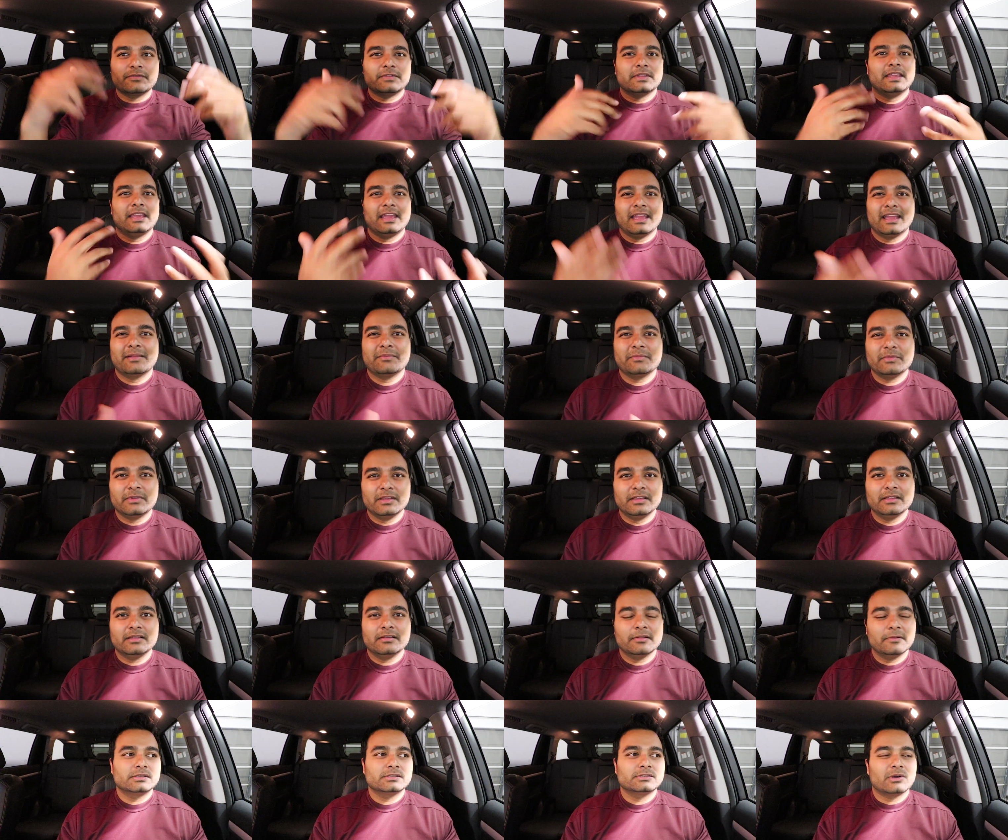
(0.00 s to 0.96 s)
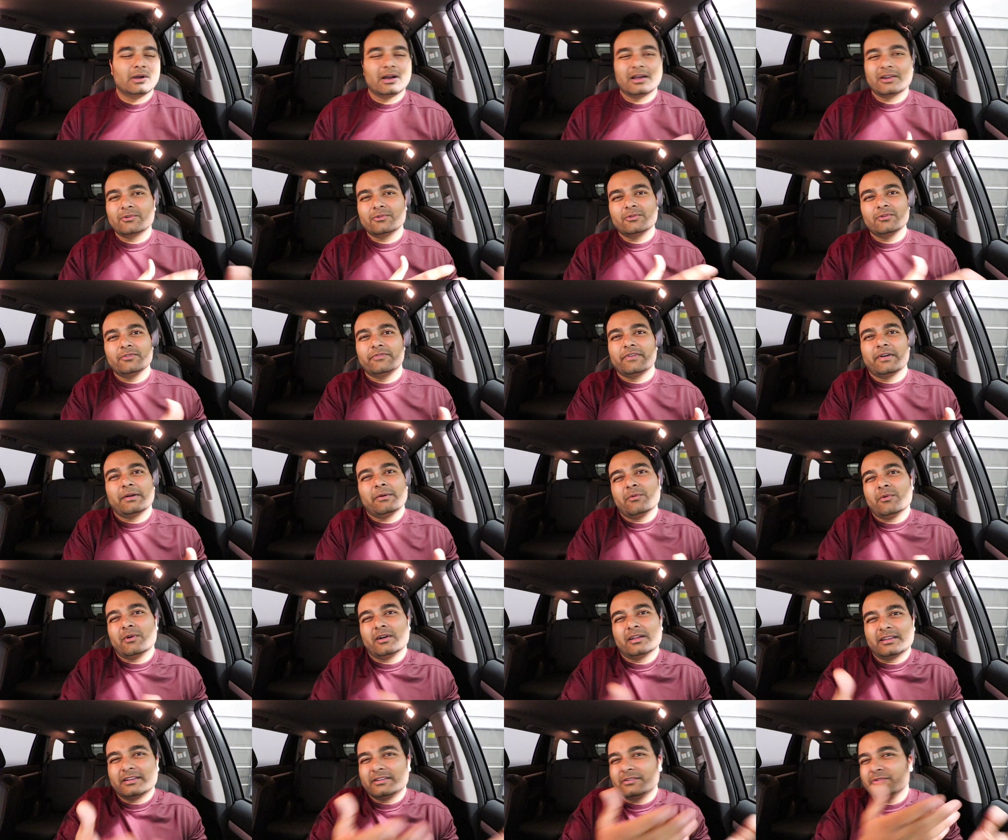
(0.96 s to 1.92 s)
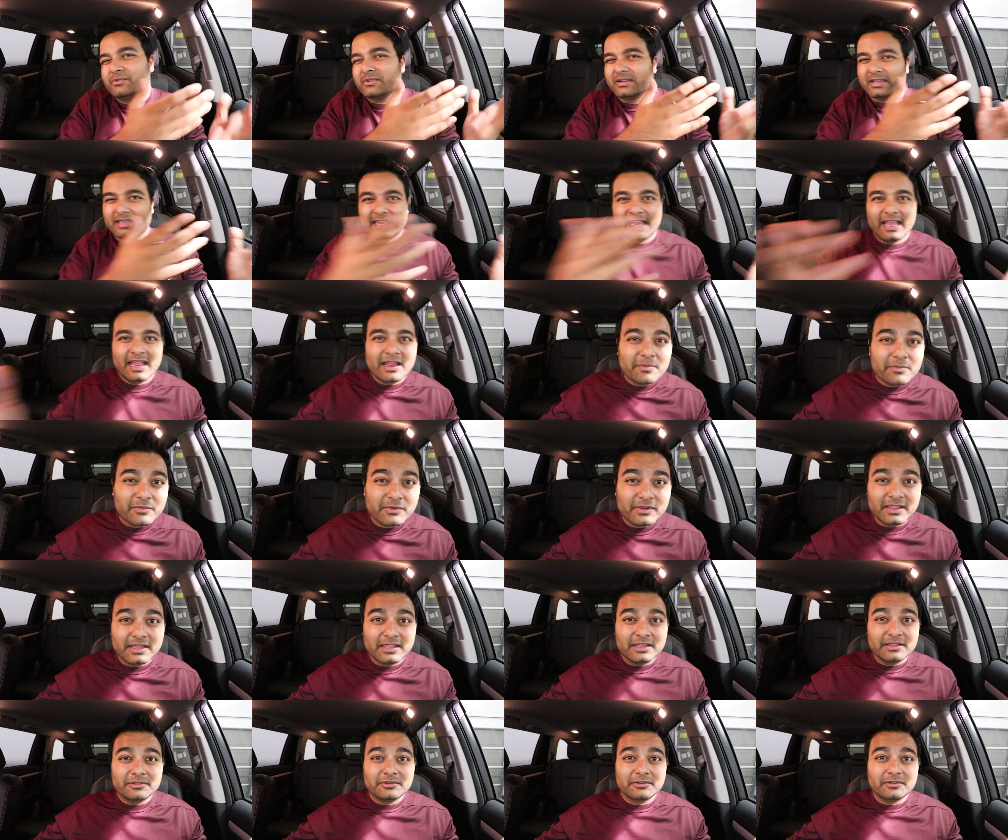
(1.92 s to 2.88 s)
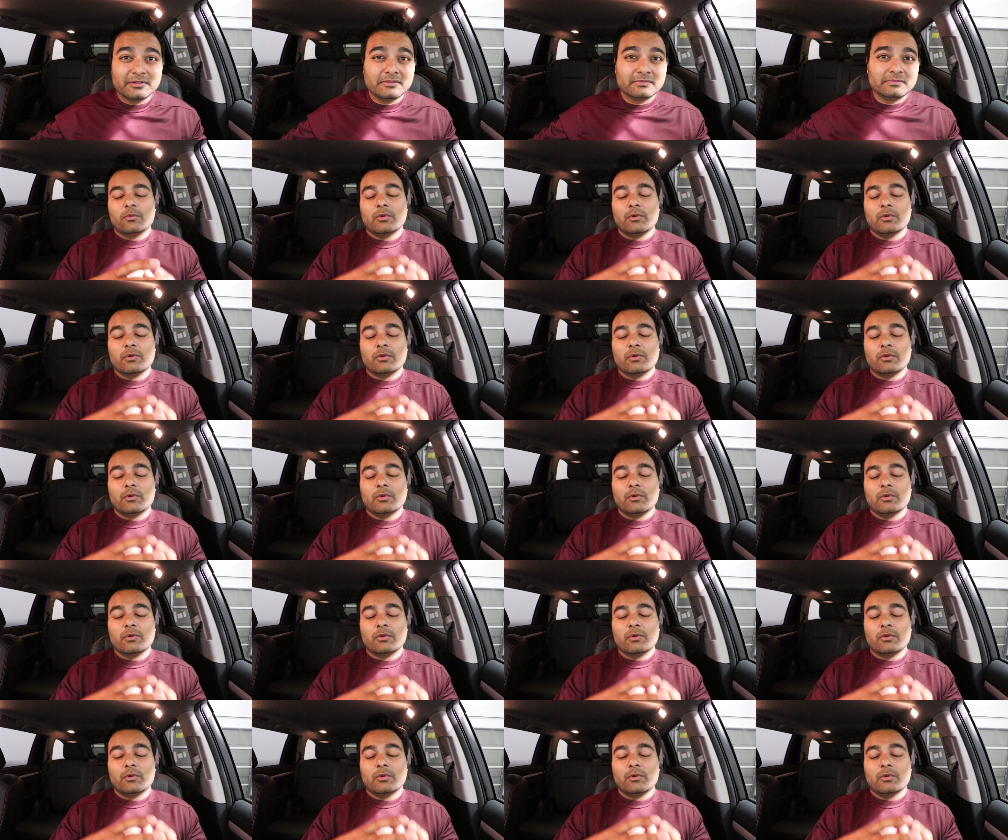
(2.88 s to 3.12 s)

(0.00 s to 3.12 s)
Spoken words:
of the Camry. So I don't know if I want to do a Camry either.